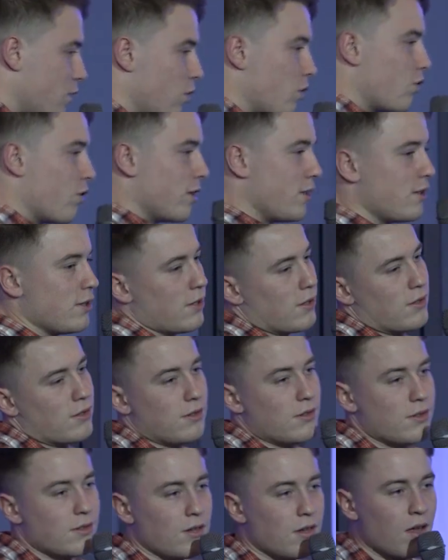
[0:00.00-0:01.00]

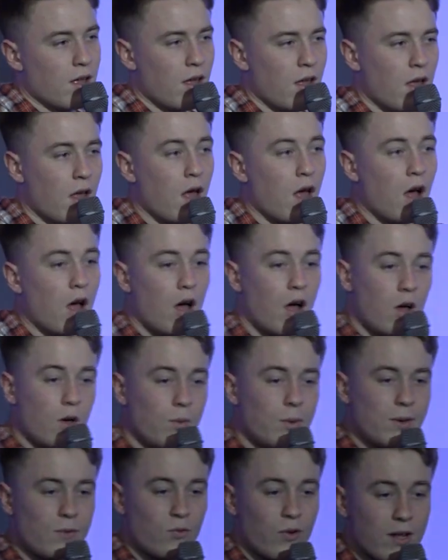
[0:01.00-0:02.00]
non-Christians, are
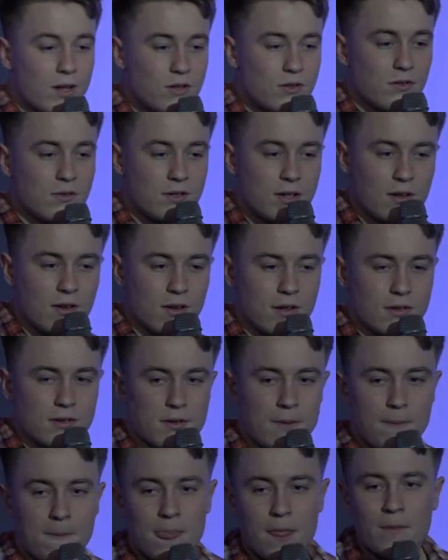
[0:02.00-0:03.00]
we friends of sinners?